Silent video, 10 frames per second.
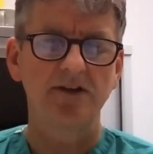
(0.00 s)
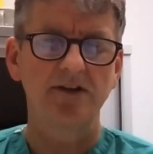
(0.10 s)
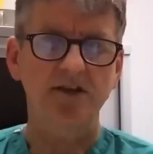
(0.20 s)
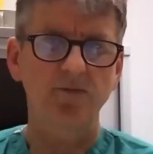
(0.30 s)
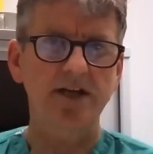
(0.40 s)

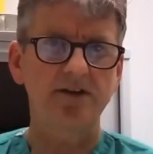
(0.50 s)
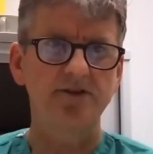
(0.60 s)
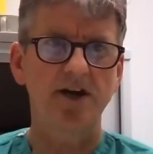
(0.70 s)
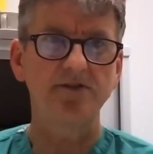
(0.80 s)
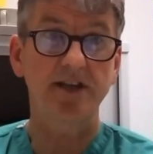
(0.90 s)
So we don't
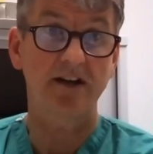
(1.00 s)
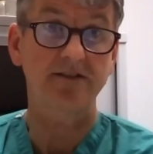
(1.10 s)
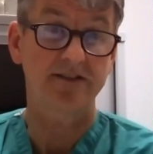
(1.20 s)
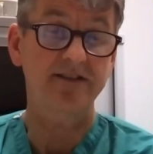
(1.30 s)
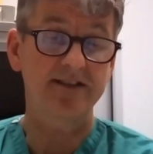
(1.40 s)
know the
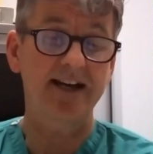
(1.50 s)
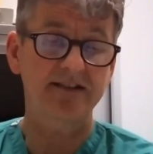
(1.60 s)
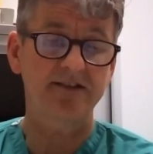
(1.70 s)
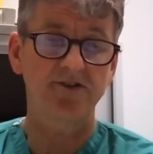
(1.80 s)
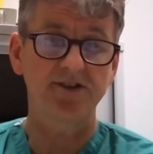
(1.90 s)
answer to that,
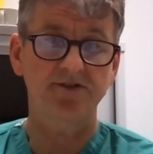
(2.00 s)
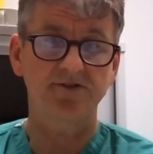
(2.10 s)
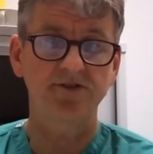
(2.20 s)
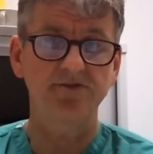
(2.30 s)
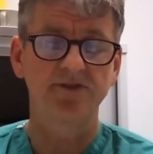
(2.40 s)
is the honest
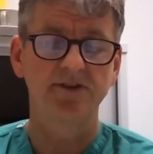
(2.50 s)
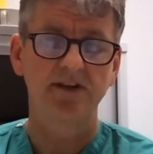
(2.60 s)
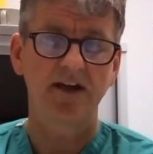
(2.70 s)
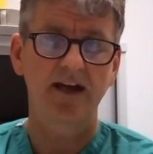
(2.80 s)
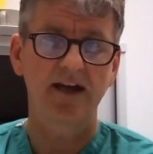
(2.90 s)
truth.
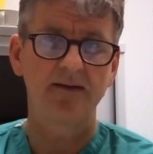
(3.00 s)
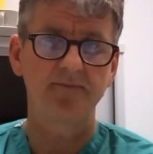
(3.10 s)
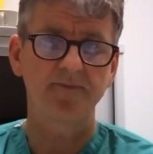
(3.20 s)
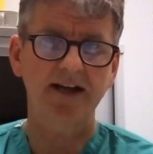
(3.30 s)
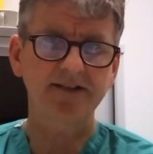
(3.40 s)

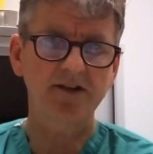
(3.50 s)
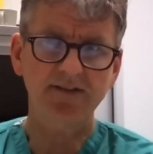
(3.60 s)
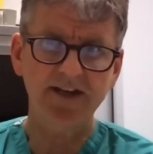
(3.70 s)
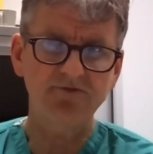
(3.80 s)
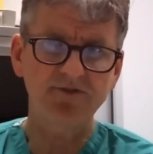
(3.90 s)
I don't
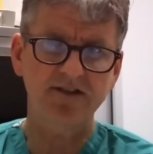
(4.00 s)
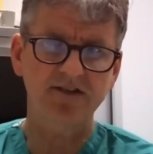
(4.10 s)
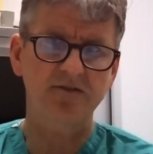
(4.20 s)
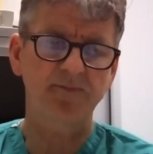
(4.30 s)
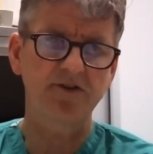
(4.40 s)
have any reason
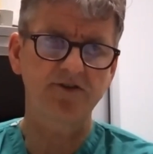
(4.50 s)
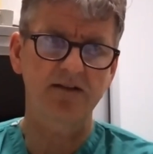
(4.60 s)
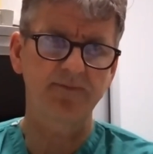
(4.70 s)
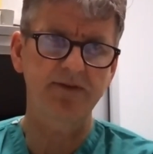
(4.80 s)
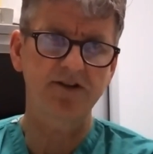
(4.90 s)
to suppose
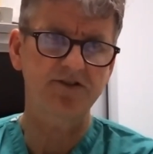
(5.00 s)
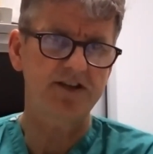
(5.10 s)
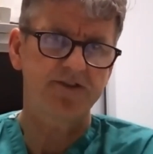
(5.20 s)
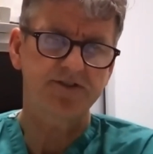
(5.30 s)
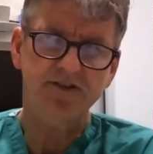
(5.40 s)
it'll be much
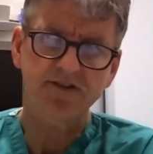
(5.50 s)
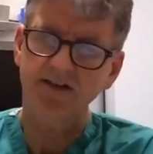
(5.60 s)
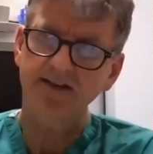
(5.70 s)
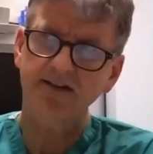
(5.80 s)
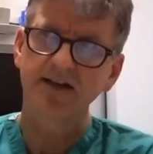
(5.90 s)
different, and
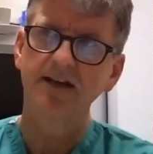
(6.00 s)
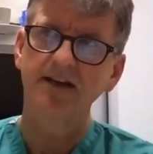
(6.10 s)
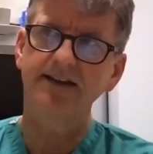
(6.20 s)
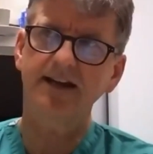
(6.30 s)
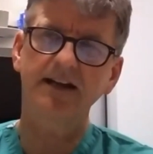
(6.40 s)
certainly
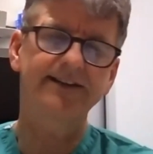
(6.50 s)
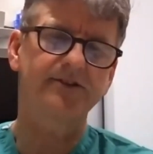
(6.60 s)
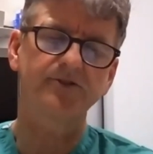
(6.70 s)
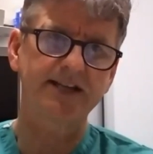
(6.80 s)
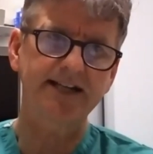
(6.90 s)
in a
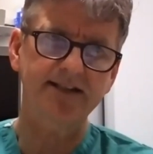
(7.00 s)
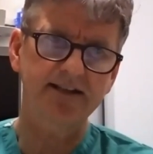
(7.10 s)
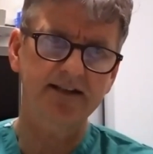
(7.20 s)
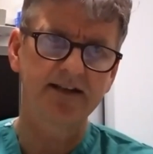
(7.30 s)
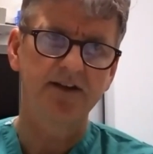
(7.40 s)
clinical
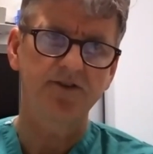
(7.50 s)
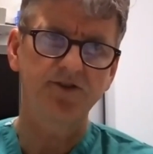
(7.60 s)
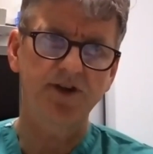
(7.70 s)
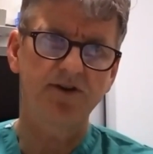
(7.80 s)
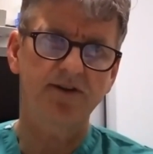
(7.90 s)
setting,
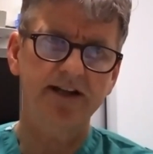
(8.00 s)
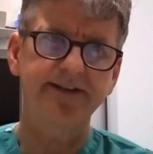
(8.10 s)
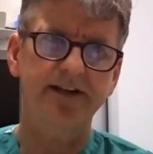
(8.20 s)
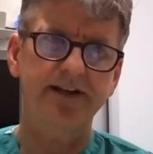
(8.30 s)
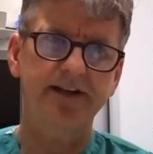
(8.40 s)
you know,
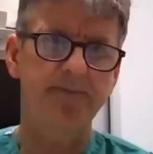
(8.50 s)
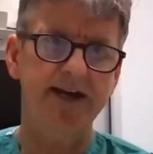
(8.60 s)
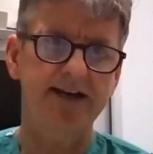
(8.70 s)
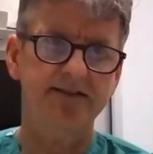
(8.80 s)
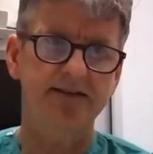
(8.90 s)
clinically
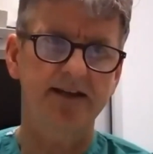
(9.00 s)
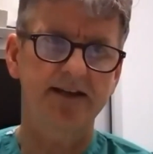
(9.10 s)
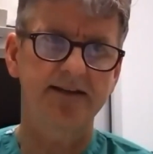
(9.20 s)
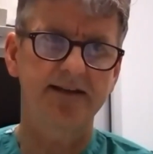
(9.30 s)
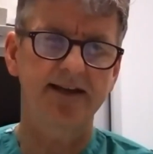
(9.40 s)
IBS
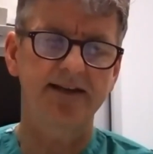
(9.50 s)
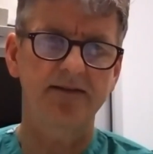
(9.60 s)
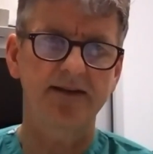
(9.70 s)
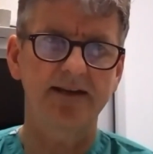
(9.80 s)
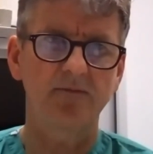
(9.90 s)

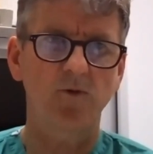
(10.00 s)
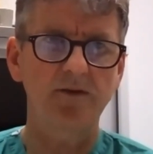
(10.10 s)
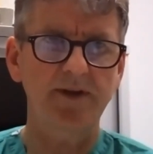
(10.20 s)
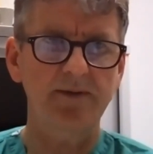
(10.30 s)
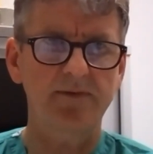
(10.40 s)
in
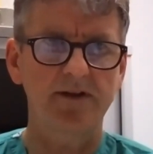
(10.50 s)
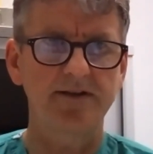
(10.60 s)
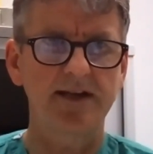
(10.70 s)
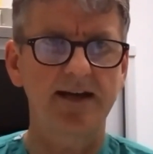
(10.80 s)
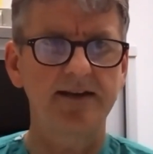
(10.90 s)
white people
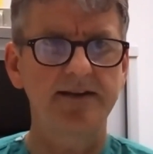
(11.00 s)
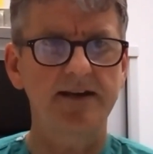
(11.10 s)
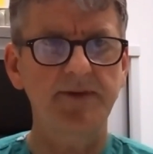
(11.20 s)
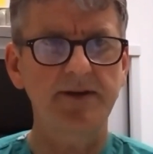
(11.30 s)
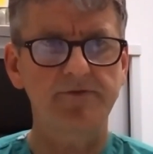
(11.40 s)
and
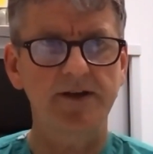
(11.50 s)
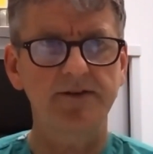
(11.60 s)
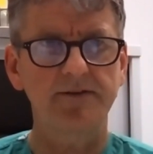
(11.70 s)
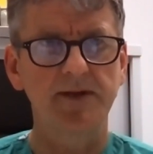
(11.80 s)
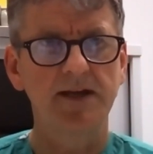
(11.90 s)
people from
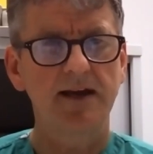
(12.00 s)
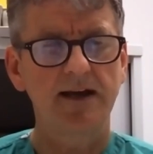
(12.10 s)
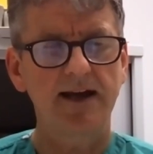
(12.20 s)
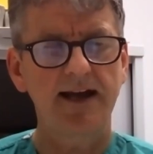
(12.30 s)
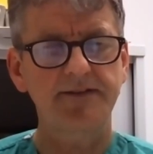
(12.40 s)
other
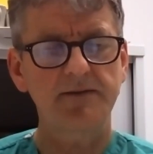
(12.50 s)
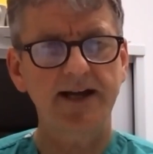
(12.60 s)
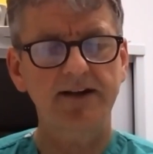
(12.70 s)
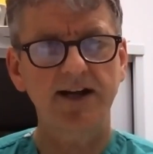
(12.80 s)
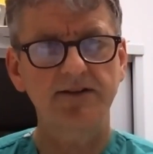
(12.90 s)
ethnic
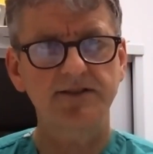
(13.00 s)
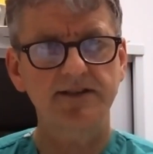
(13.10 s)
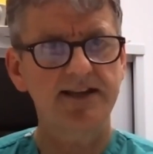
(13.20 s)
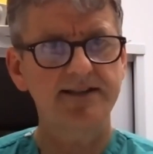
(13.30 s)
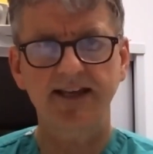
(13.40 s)
backgrounds
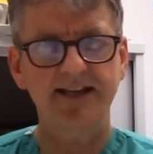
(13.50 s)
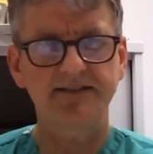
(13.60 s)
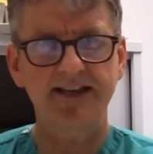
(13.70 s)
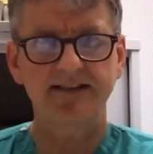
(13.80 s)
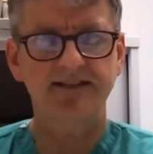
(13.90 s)

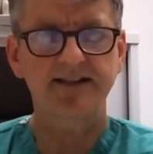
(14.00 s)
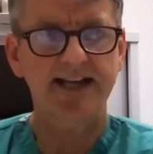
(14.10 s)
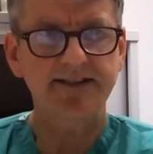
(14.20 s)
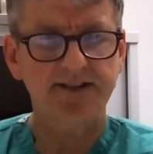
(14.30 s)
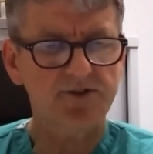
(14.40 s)
is
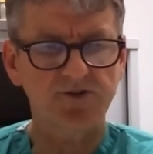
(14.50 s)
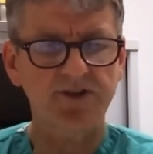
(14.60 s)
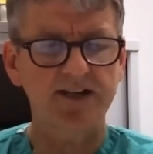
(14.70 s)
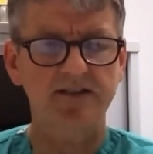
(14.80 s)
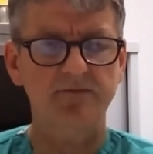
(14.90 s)
identical.
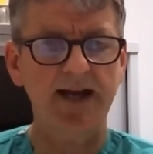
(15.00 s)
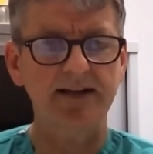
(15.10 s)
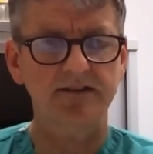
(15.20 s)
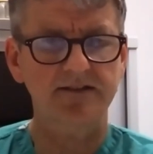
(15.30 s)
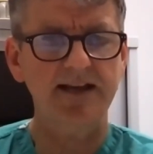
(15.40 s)
So I
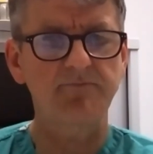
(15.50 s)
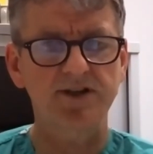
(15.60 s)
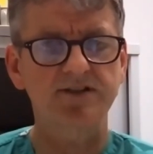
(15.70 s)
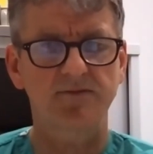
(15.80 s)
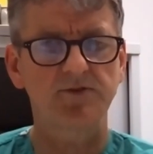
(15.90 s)
suspect the same
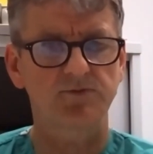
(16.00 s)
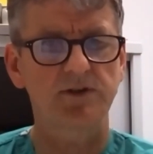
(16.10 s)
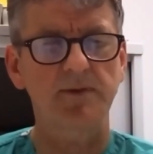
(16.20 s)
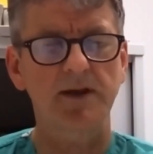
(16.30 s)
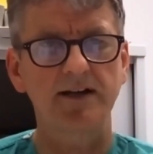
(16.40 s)
principles
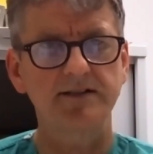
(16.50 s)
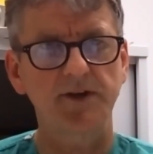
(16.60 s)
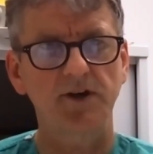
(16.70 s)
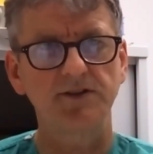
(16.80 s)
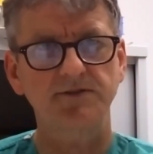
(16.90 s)
will apply, to
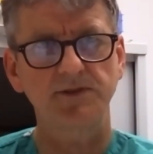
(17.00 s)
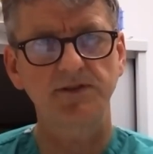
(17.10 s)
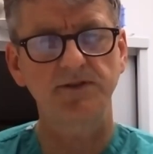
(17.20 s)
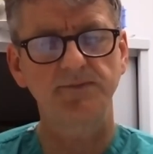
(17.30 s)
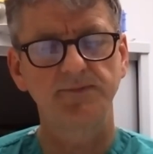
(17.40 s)
be honest with
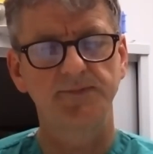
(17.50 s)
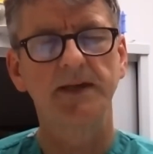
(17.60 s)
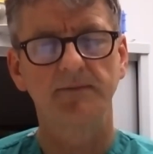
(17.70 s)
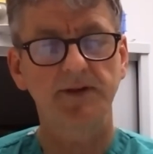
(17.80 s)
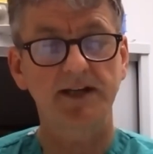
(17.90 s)
you.
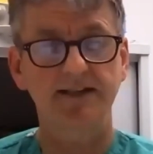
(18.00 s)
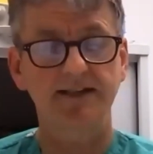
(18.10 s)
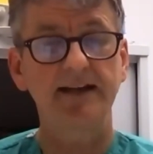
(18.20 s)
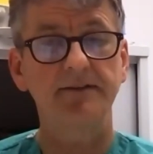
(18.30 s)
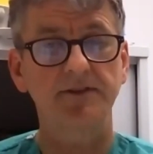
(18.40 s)
But
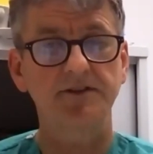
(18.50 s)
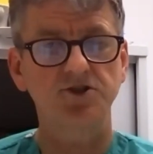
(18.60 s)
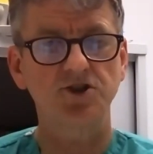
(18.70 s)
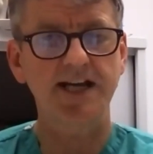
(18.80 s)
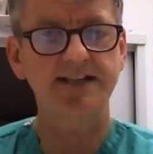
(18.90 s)
yeah, the
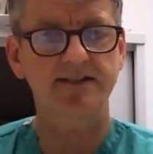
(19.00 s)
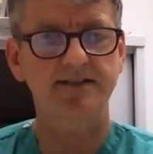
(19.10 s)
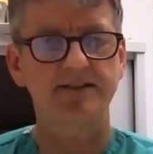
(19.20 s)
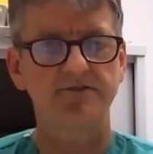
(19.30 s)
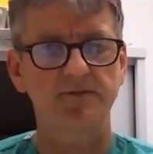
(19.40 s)
genetics
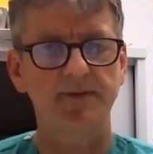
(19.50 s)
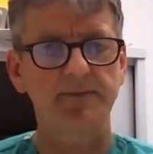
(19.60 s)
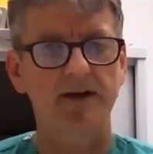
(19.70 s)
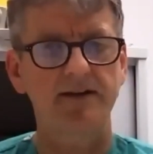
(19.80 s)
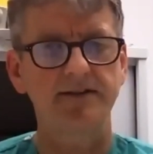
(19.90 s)
data is a bit
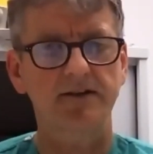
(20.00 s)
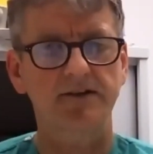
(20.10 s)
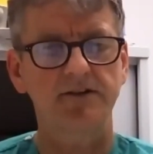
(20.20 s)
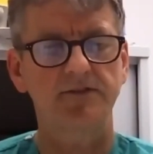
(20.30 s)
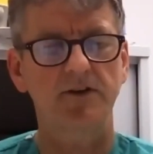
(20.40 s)
behind the
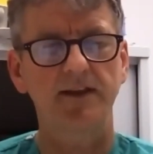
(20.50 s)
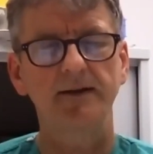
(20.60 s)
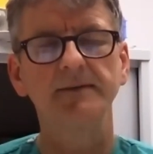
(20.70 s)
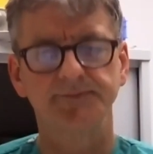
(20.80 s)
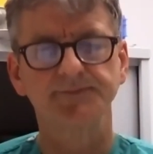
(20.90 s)
curve on that.